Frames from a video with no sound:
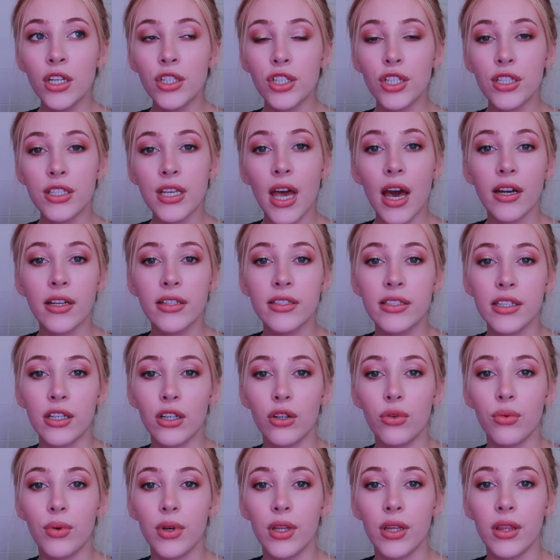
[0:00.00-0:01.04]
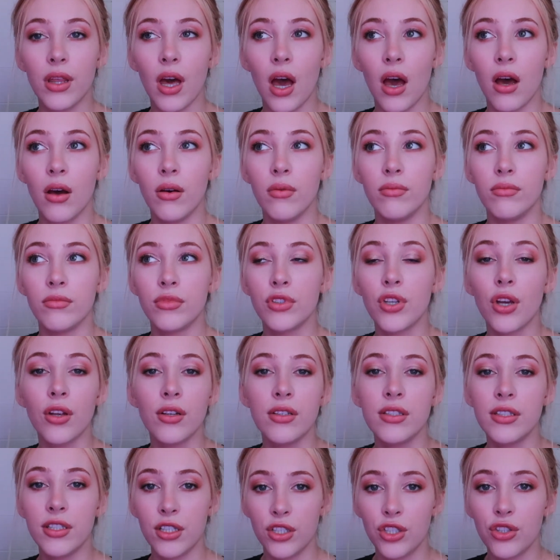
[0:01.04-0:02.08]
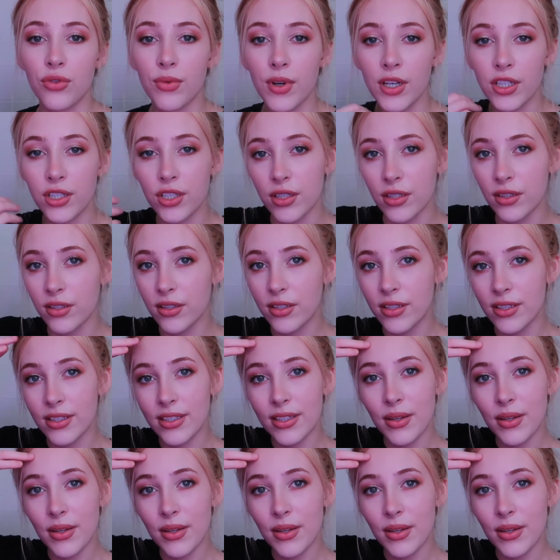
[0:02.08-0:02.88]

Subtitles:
just how to deal with certain situations.